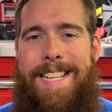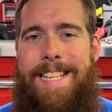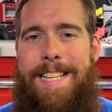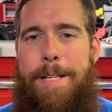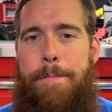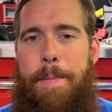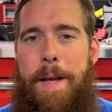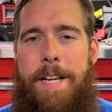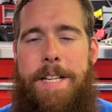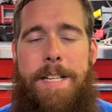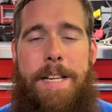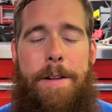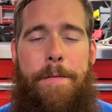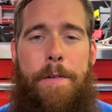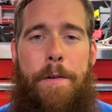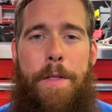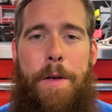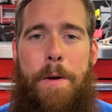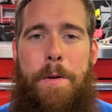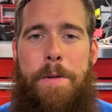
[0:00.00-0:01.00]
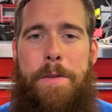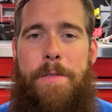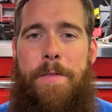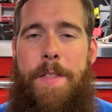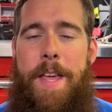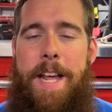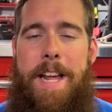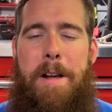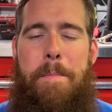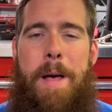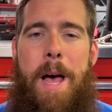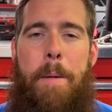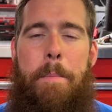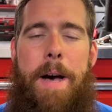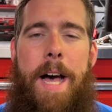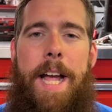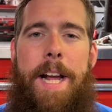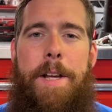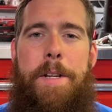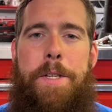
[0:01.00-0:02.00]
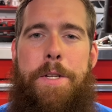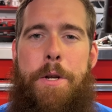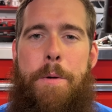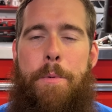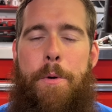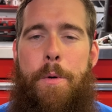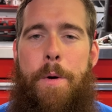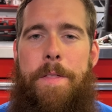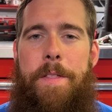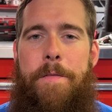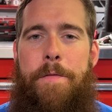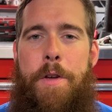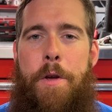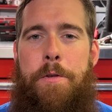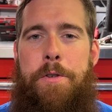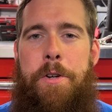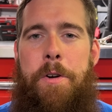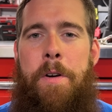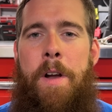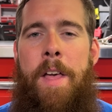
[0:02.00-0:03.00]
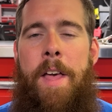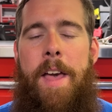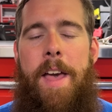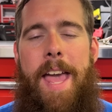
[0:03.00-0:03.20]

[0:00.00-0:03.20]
especially for those thinking about buying a Subaru in the future